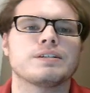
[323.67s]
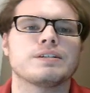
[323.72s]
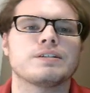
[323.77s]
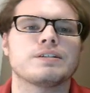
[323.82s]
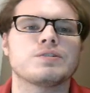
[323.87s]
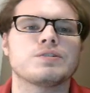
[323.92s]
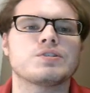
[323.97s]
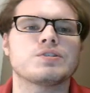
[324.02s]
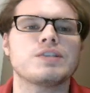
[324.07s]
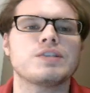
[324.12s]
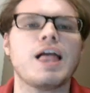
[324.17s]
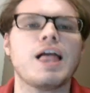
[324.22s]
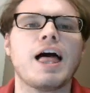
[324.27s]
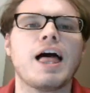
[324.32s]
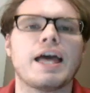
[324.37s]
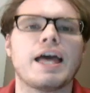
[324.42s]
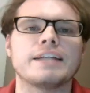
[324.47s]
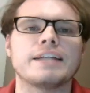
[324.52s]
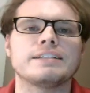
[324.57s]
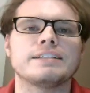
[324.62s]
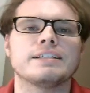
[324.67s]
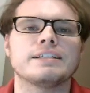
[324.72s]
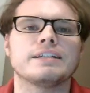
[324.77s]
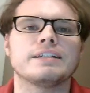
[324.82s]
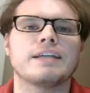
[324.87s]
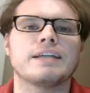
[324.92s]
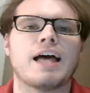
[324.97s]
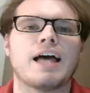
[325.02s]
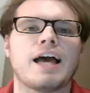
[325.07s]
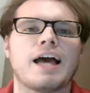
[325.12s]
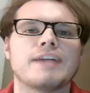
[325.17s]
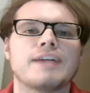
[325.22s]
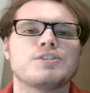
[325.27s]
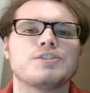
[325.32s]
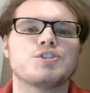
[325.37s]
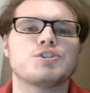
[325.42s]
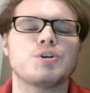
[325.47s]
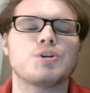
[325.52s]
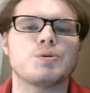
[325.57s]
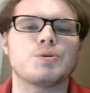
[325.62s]
slide, I
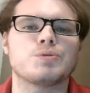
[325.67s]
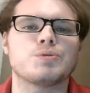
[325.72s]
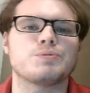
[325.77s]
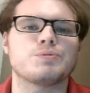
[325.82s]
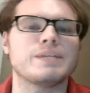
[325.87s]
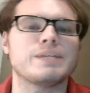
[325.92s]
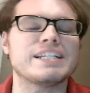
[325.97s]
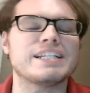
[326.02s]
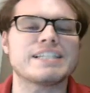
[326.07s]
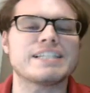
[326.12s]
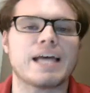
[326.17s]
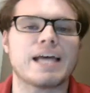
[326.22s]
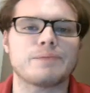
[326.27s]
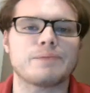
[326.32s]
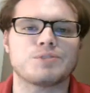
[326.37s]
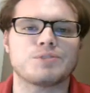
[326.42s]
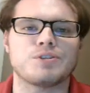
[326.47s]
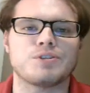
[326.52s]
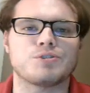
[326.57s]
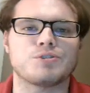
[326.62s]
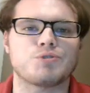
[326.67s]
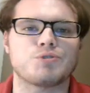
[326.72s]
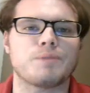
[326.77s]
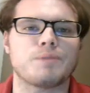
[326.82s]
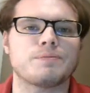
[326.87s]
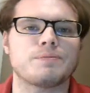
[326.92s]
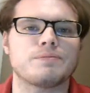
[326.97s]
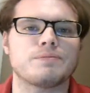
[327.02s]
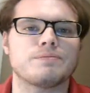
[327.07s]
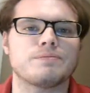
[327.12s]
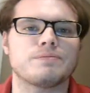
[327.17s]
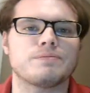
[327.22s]
chose many times to disrupt